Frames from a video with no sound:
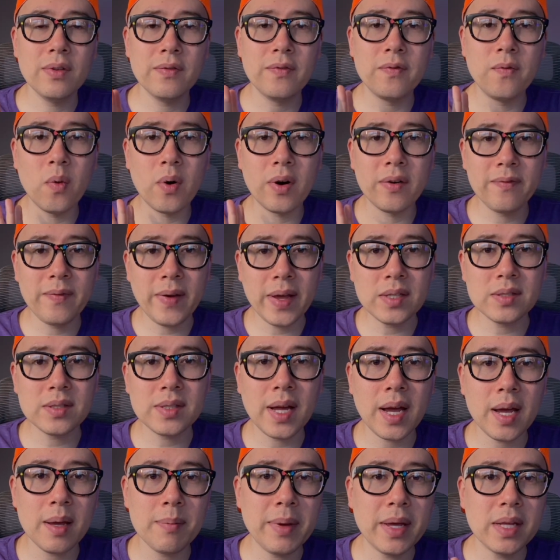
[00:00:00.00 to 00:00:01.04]
For
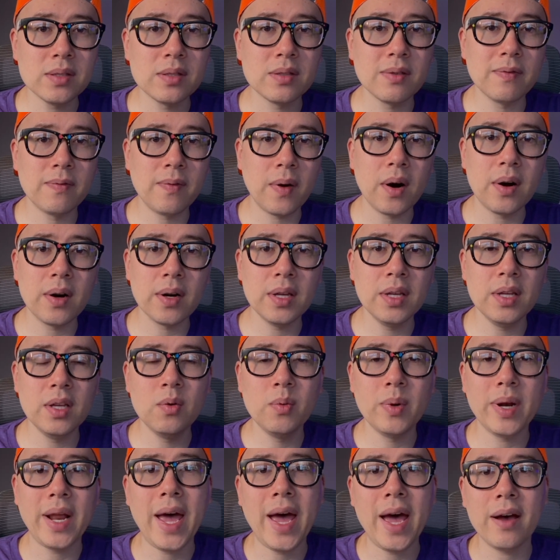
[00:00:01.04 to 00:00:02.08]
FaceTime and Safari, you
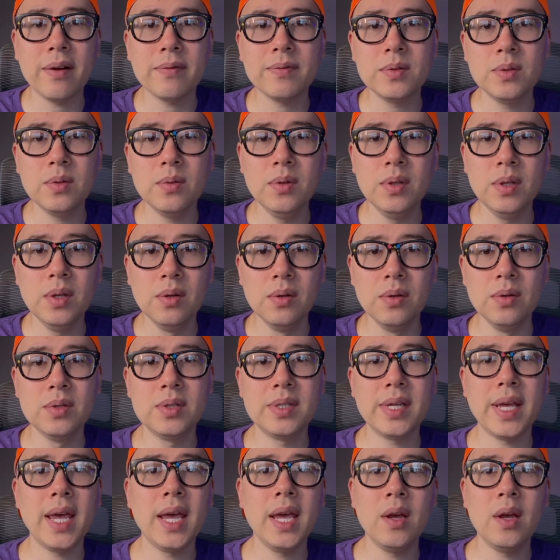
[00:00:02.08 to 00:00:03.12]
would have have to use
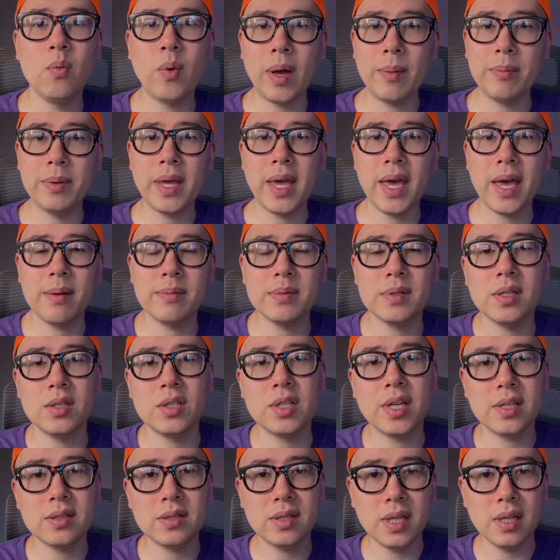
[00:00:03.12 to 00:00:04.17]
a webcam such
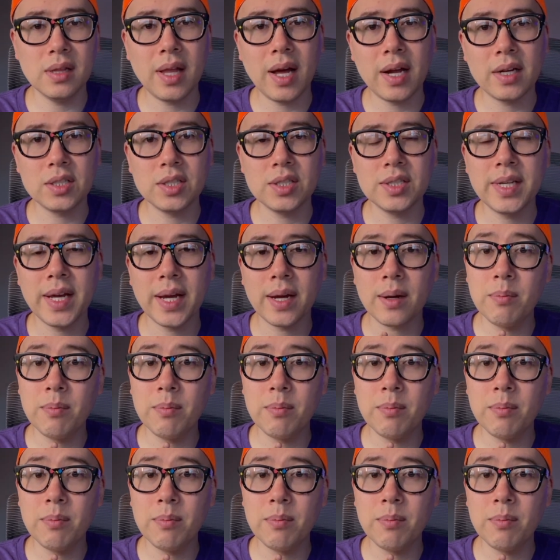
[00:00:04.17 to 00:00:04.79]
as the Logitech